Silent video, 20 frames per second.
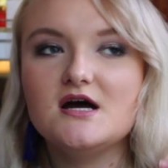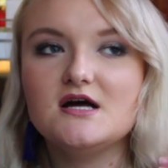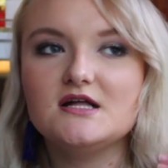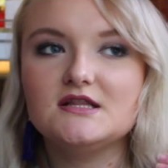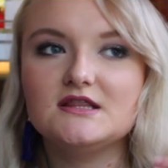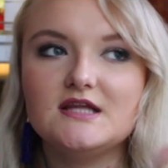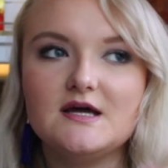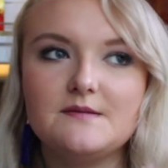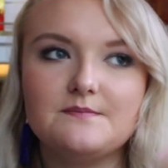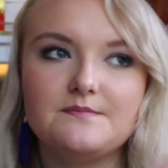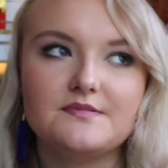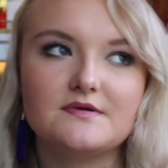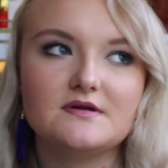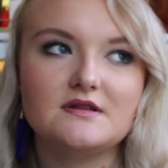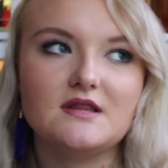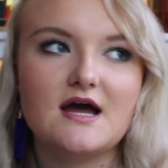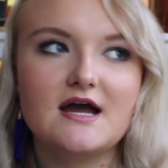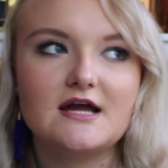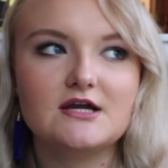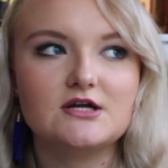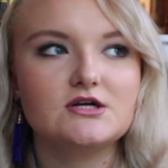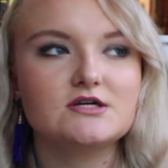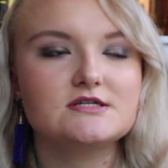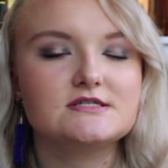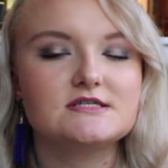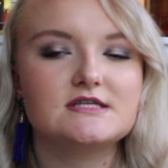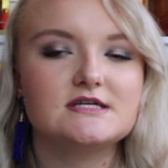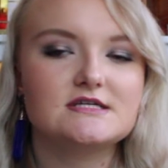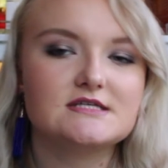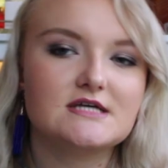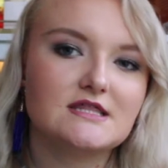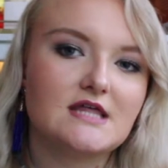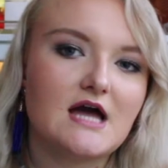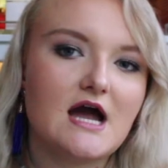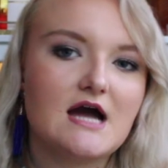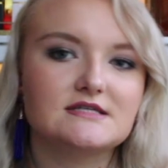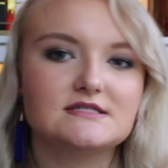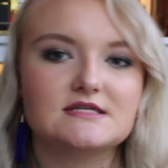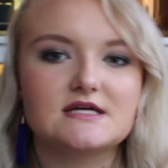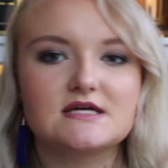lip liners and things like
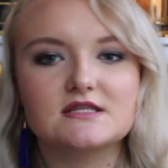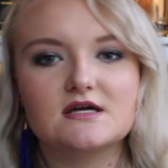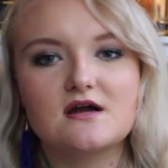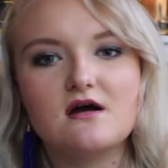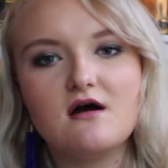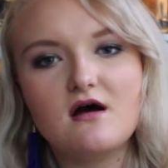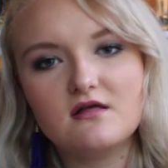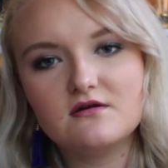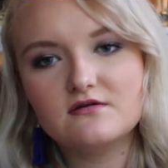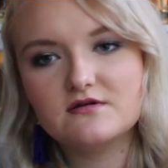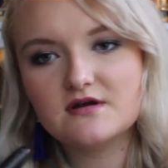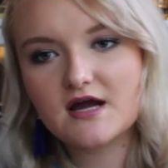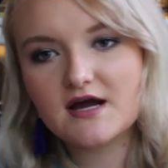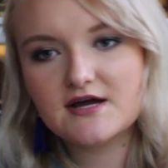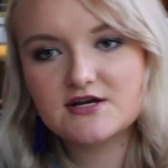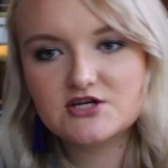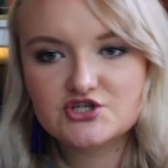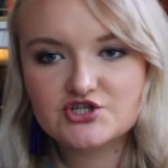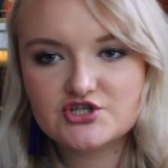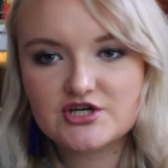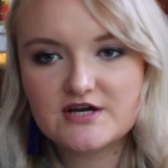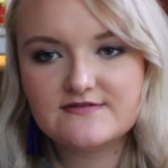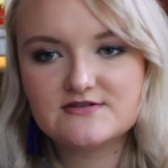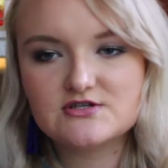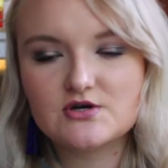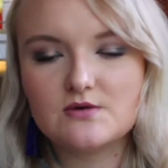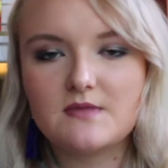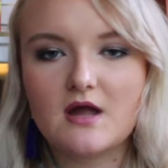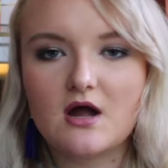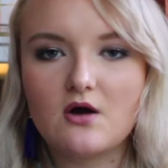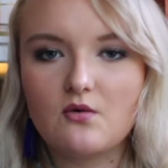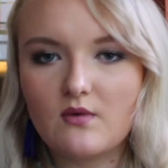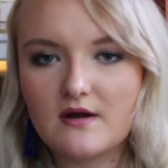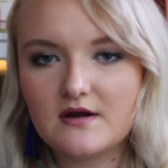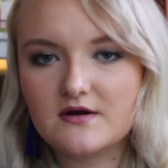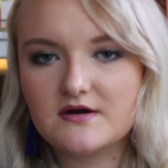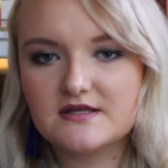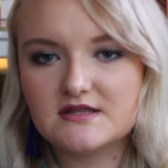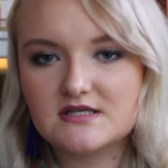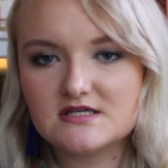that to get the color to kind of shift, so I'm not
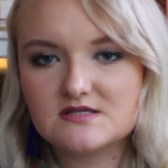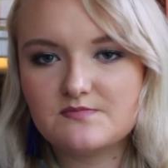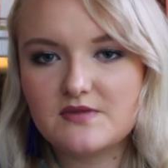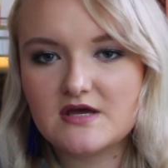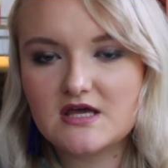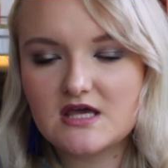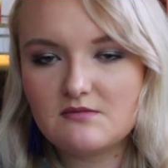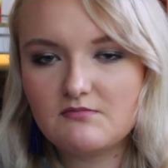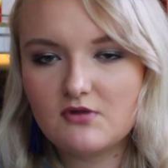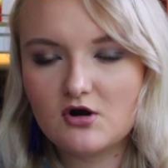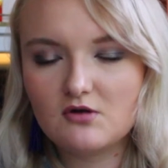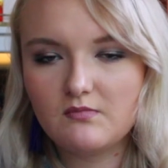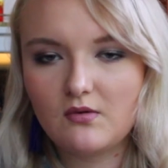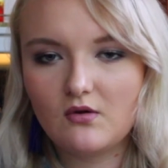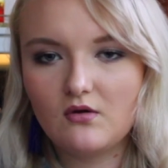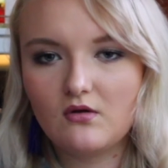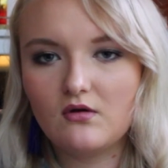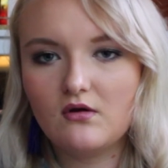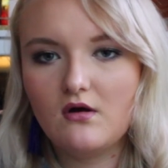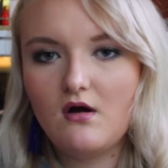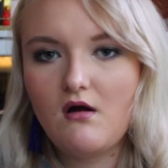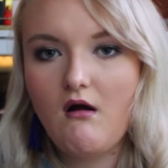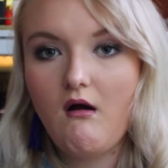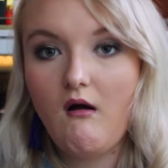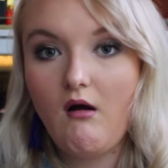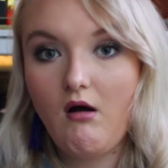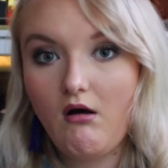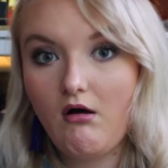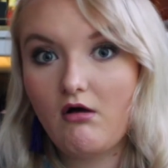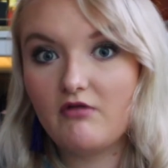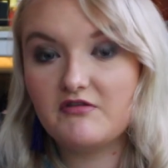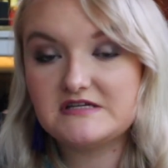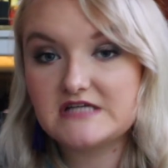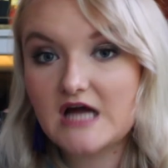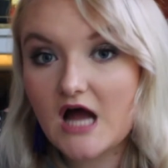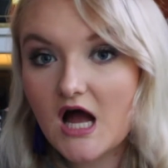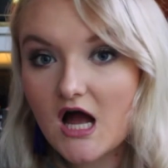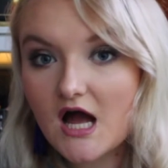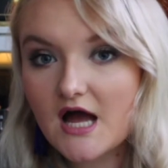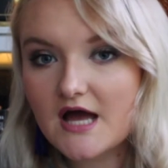wearing this pinky purple all the
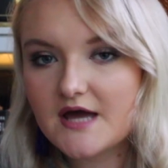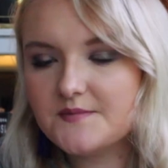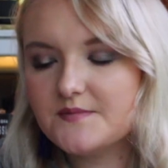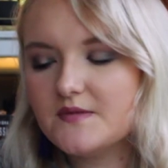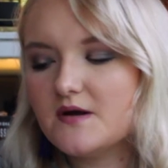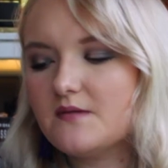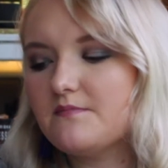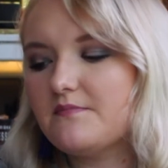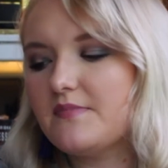time.